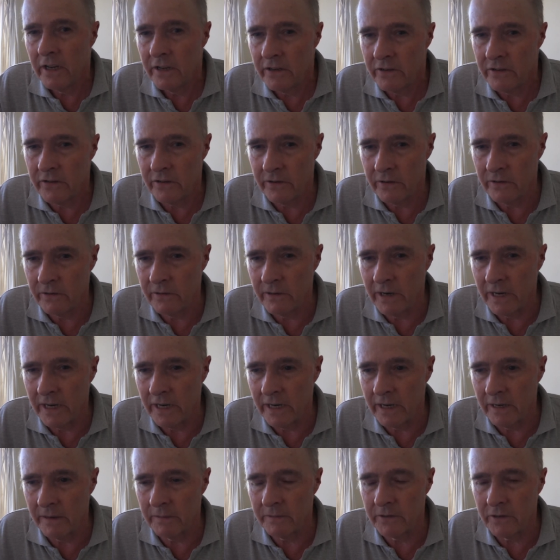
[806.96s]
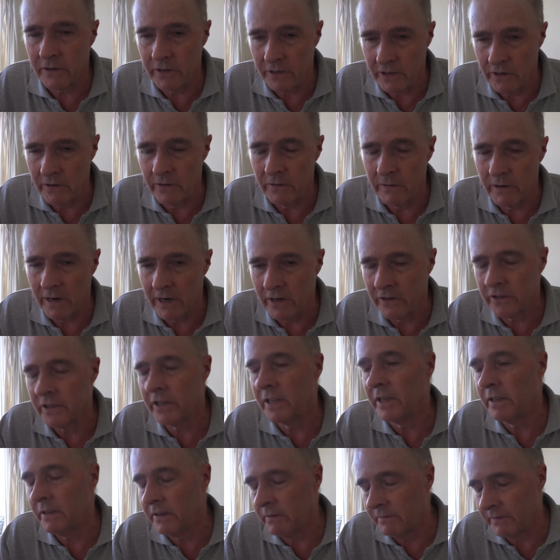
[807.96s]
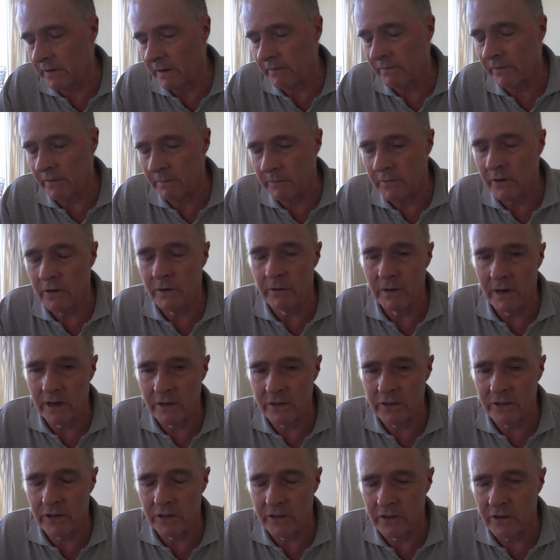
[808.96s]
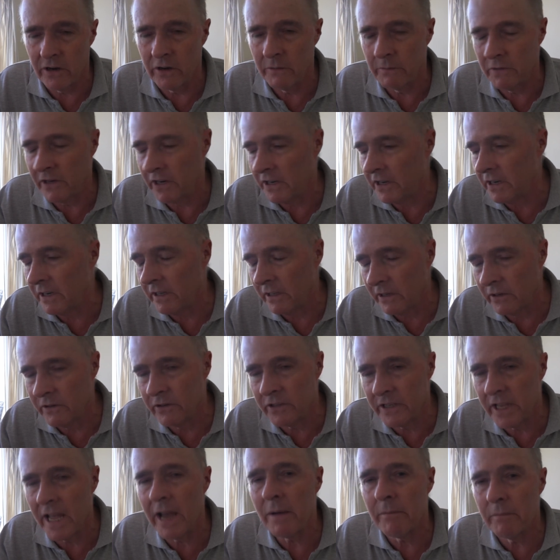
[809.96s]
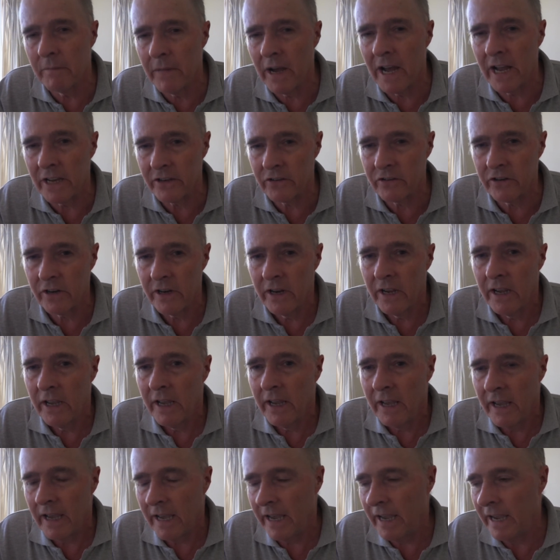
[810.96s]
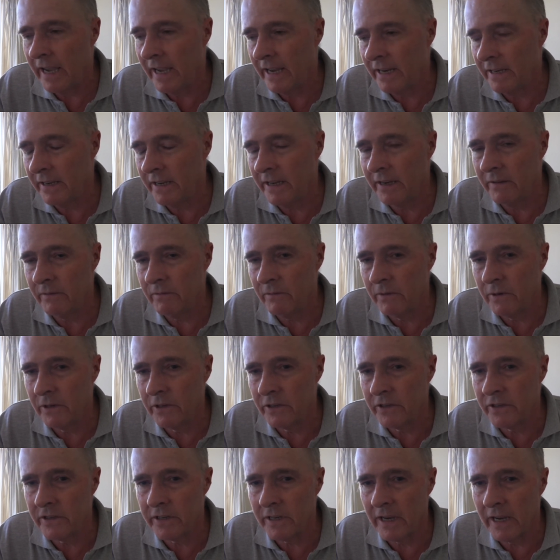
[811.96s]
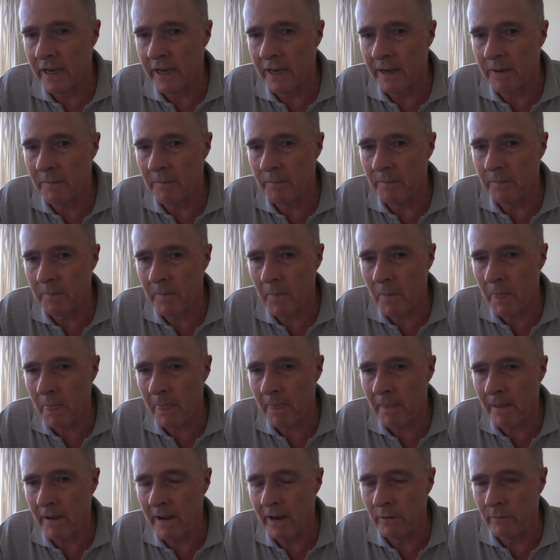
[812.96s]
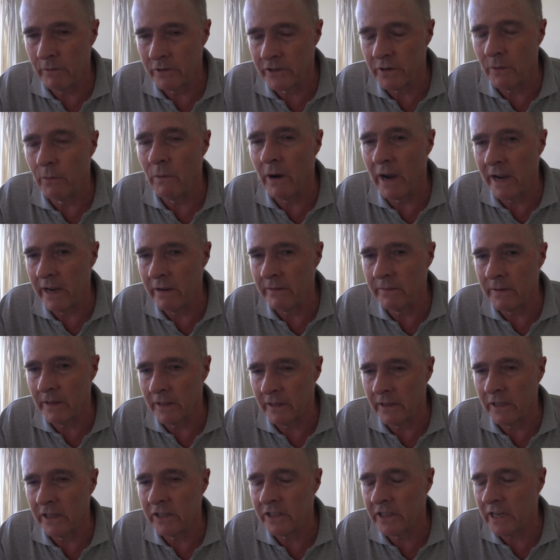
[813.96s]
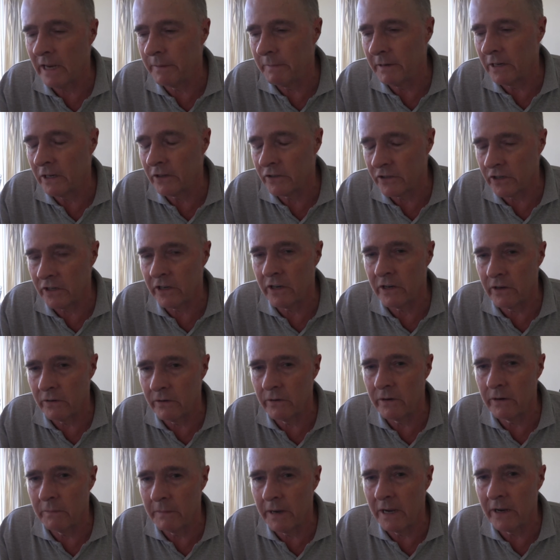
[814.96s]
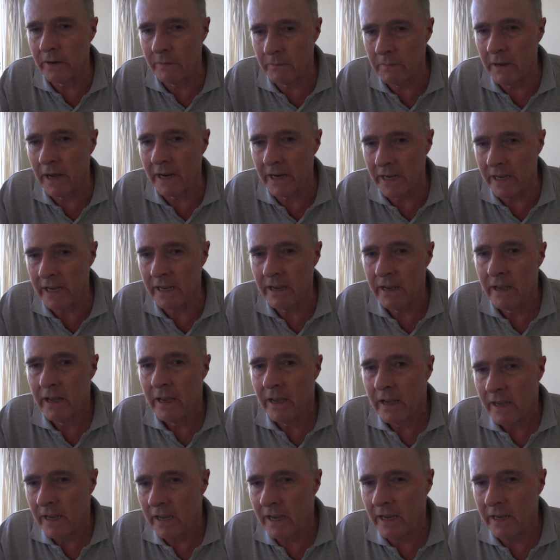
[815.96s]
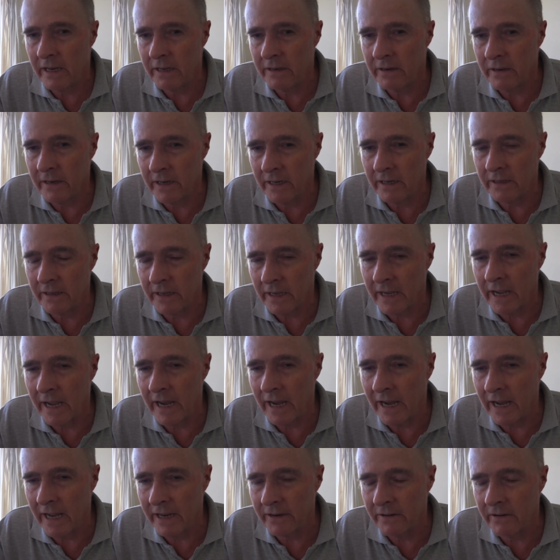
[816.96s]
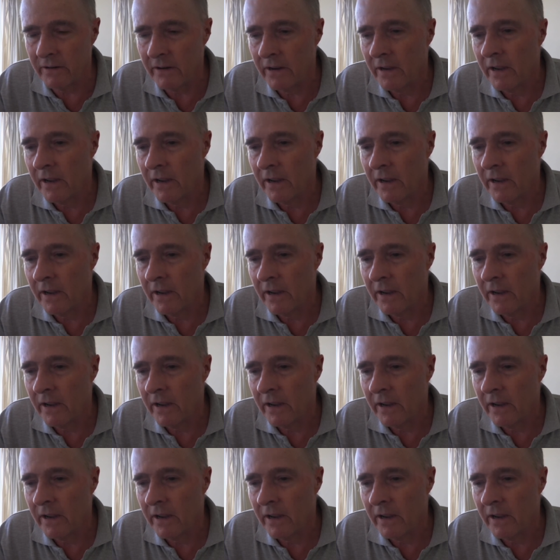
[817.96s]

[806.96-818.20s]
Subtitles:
euros, and then from euros to dong. But I didn't lose that much, and it was a way of at least having a secure amount of money in the card,